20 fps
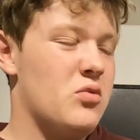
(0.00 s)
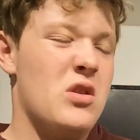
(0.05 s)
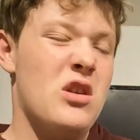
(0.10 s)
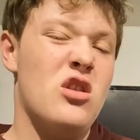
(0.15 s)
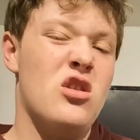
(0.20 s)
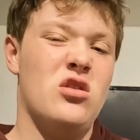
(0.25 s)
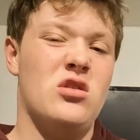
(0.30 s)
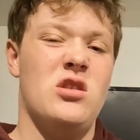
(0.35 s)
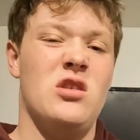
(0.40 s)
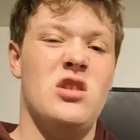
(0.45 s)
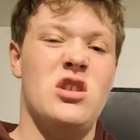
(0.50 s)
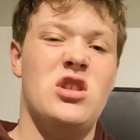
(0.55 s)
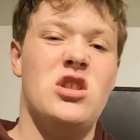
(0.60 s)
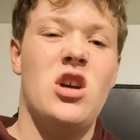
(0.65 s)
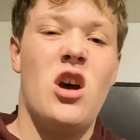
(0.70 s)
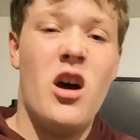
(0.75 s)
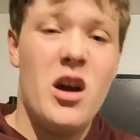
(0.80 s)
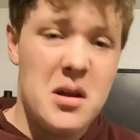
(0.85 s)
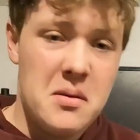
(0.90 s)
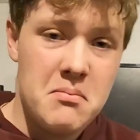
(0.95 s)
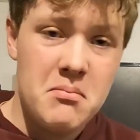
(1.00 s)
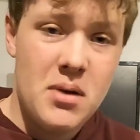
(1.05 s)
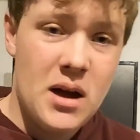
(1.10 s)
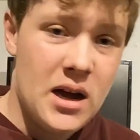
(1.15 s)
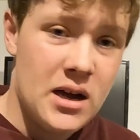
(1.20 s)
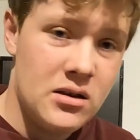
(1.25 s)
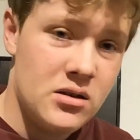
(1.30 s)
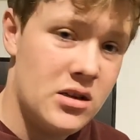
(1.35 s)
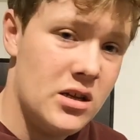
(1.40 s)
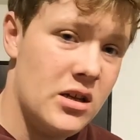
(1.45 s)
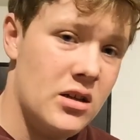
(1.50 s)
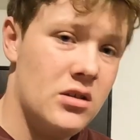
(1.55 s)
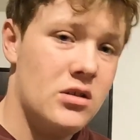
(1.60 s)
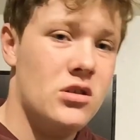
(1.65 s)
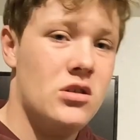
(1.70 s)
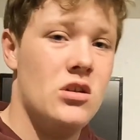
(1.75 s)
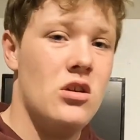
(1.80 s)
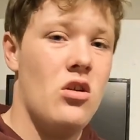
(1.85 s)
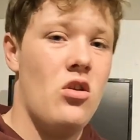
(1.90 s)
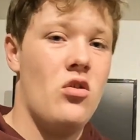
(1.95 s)
We looked at the Time
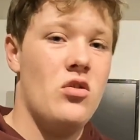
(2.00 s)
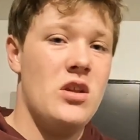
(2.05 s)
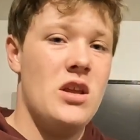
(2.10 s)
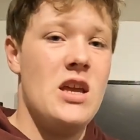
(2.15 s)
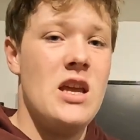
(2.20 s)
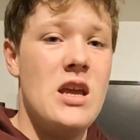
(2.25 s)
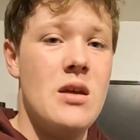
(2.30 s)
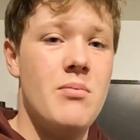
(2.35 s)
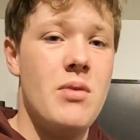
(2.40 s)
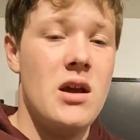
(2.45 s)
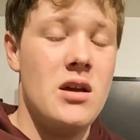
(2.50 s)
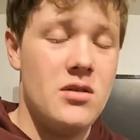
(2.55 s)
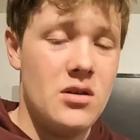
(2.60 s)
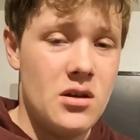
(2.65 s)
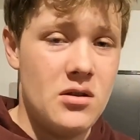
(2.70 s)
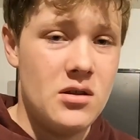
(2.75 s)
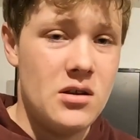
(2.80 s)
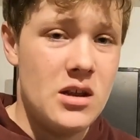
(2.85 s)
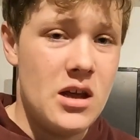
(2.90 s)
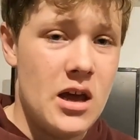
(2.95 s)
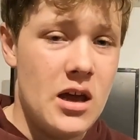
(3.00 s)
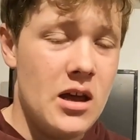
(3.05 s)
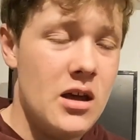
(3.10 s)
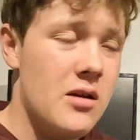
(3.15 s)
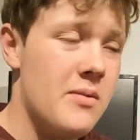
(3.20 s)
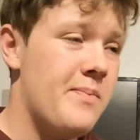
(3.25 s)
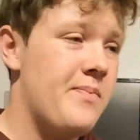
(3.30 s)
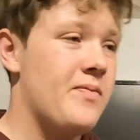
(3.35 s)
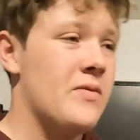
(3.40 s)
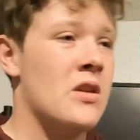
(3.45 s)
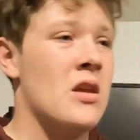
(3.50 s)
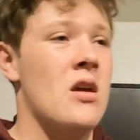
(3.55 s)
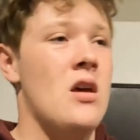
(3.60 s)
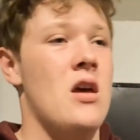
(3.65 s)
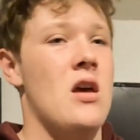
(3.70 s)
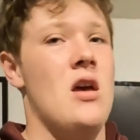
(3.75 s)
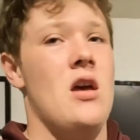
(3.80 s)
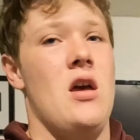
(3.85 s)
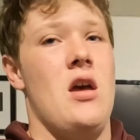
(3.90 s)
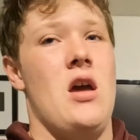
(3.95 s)
Bandits on eBay the other day,
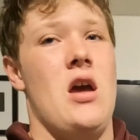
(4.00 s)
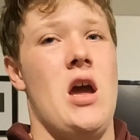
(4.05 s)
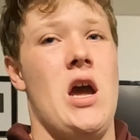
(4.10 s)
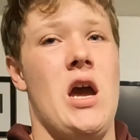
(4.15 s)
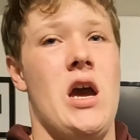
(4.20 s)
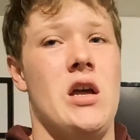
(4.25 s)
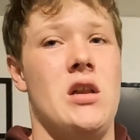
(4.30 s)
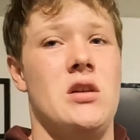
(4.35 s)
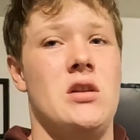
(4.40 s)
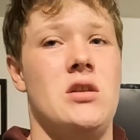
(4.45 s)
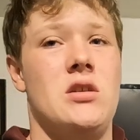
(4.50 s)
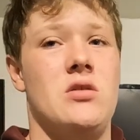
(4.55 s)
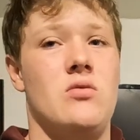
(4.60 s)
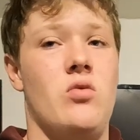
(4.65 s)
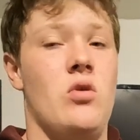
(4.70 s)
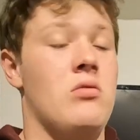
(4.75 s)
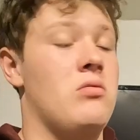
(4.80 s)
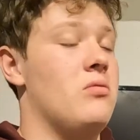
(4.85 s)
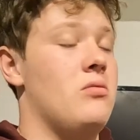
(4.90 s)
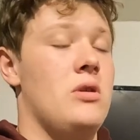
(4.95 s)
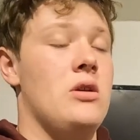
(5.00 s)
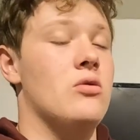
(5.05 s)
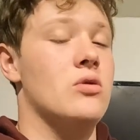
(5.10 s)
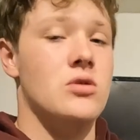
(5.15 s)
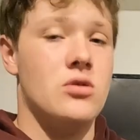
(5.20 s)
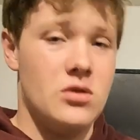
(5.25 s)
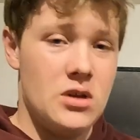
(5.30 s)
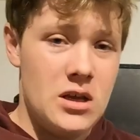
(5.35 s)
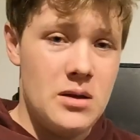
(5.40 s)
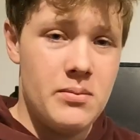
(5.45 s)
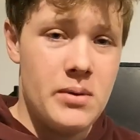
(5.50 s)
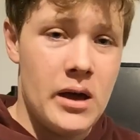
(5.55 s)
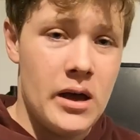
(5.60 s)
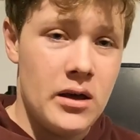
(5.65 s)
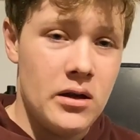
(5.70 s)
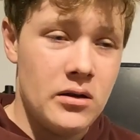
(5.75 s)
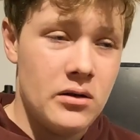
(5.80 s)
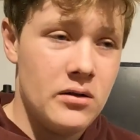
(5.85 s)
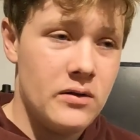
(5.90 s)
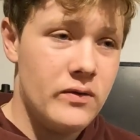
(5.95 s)
and well, it was on
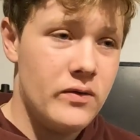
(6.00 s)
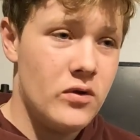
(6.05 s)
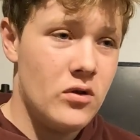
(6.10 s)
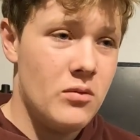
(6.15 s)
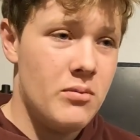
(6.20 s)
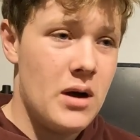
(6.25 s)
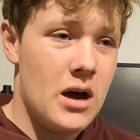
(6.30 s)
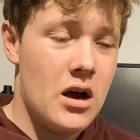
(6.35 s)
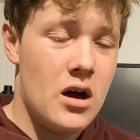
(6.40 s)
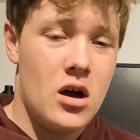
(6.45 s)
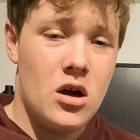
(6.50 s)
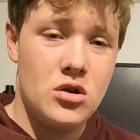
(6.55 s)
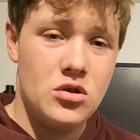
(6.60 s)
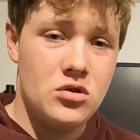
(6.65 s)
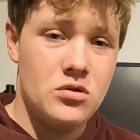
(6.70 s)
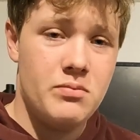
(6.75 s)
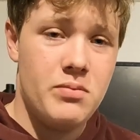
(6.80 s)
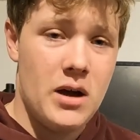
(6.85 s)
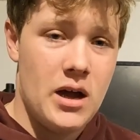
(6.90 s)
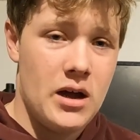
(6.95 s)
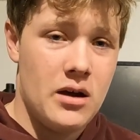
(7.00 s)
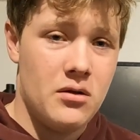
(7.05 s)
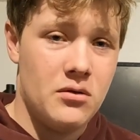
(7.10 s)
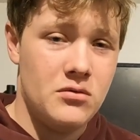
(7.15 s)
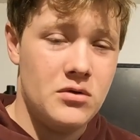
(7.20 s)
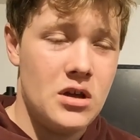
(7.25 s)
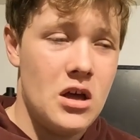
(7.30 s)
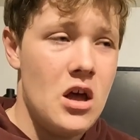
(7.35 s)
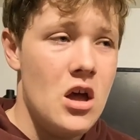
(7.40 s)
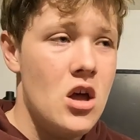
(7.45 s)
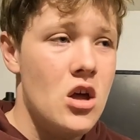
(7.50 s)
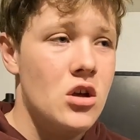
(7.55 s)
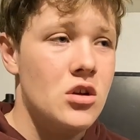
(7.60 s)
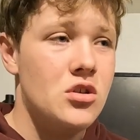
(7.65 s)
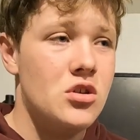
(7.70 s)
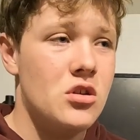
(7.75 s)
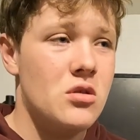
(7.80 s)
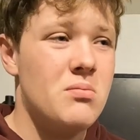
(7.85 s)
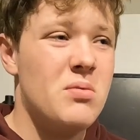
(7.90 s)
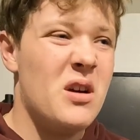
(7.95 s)
eBay for about £100.
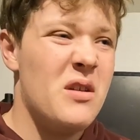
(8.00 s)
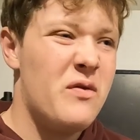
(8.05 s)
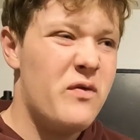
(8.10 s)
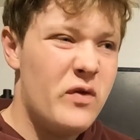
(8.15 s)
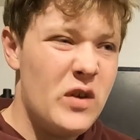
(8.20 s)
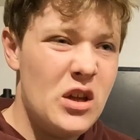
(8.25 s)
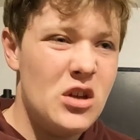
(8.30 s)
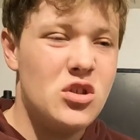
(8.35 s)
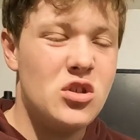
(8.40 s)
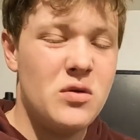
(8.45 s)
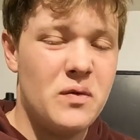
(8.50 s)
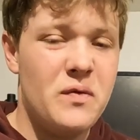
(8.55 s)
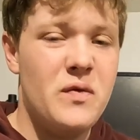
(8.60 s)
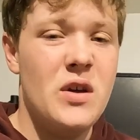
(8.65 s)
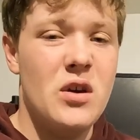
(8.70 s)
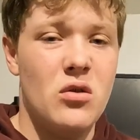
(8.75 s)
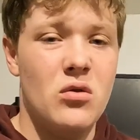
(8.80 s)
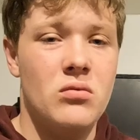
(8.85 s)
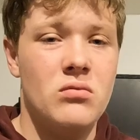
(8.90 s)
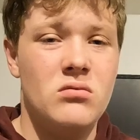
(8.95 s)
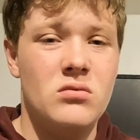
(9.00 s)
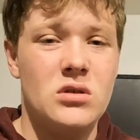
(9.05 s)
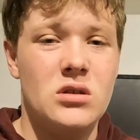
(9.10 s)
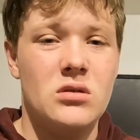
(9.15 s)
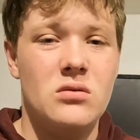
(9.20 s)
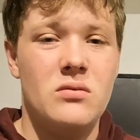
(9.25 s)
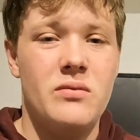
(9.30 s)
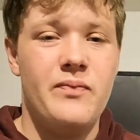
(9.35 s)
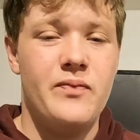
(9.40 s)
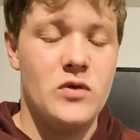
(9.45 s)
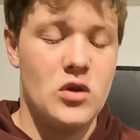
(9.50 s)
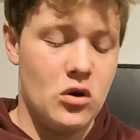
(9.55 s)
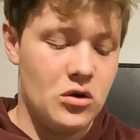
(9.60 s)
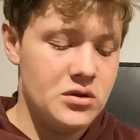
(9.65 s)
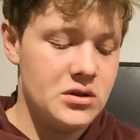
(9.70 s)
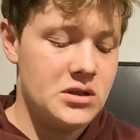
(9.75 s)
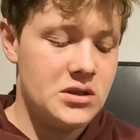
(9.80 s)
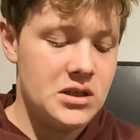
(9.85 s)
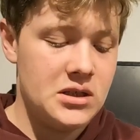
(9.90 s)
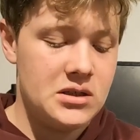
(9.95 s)
So you can buy feature films
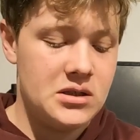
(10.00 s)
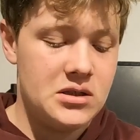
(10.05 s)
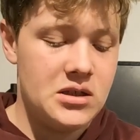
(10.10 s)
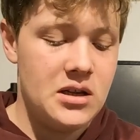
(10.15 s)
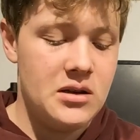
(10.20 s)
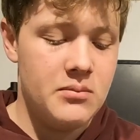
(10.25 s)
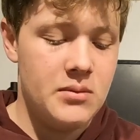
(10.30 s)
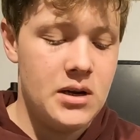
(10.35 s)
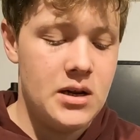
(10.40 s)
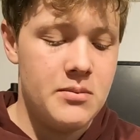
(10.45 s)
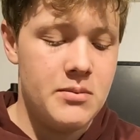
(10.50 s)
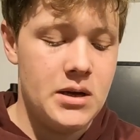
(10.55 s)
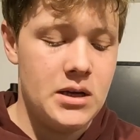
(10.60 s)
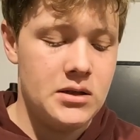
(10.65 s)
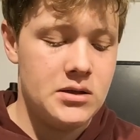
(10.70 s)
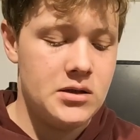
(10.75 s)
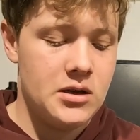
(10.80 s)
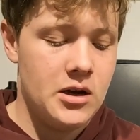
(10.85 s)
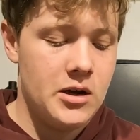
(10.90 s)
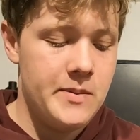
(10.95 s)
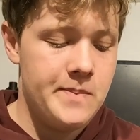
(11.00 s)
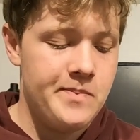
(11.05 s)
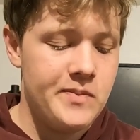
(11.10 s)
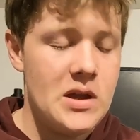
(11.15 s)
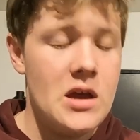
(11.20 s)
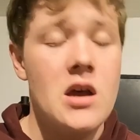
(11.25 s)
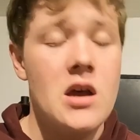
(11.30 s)
on 16mm.